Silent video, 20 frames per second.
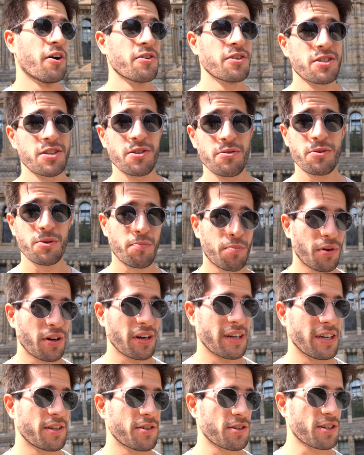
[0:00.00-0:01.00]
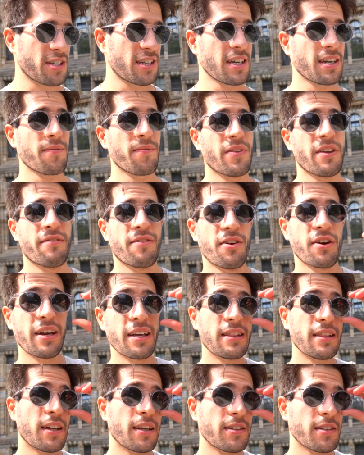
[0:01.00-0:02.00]
Honestly, it was pretty interesting. If you're
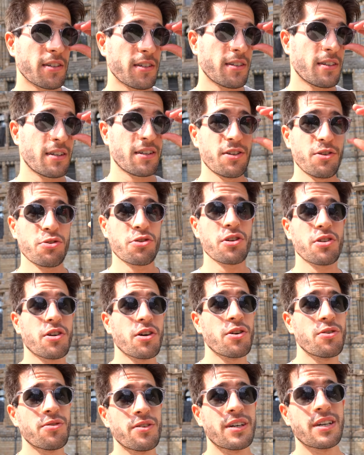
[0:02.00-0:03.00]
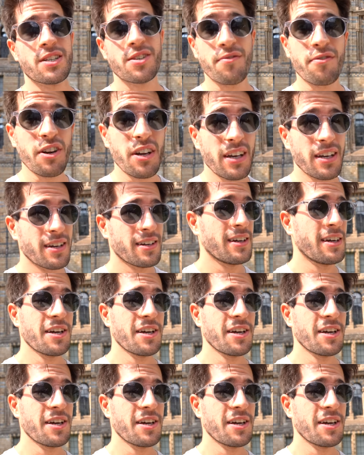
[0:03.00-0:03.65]
in London, you should go. It's free.